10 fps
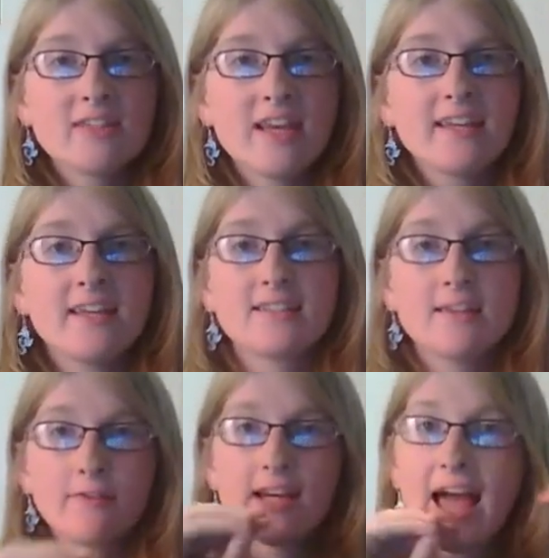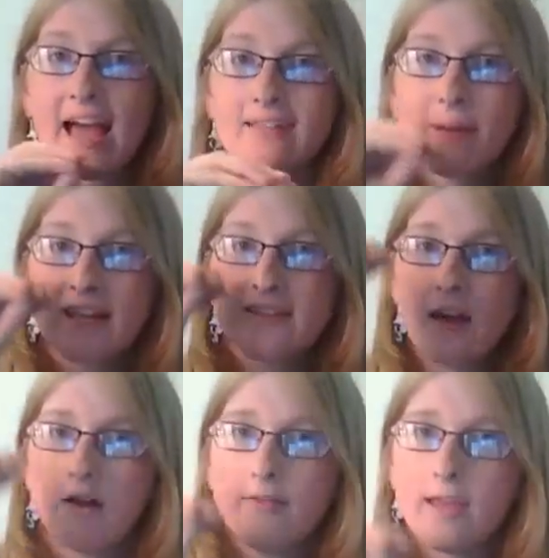taking different aspects
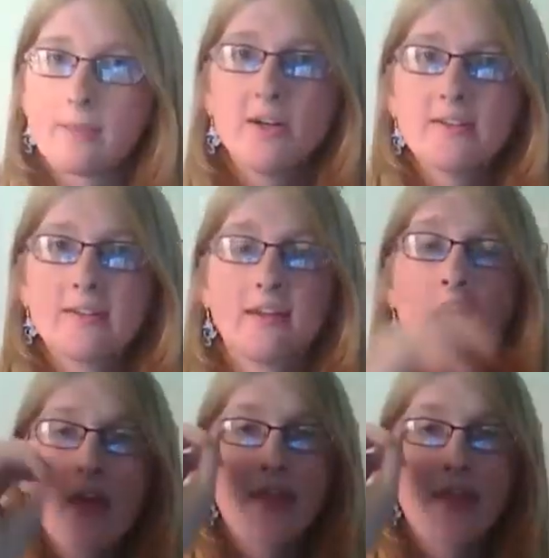of a person,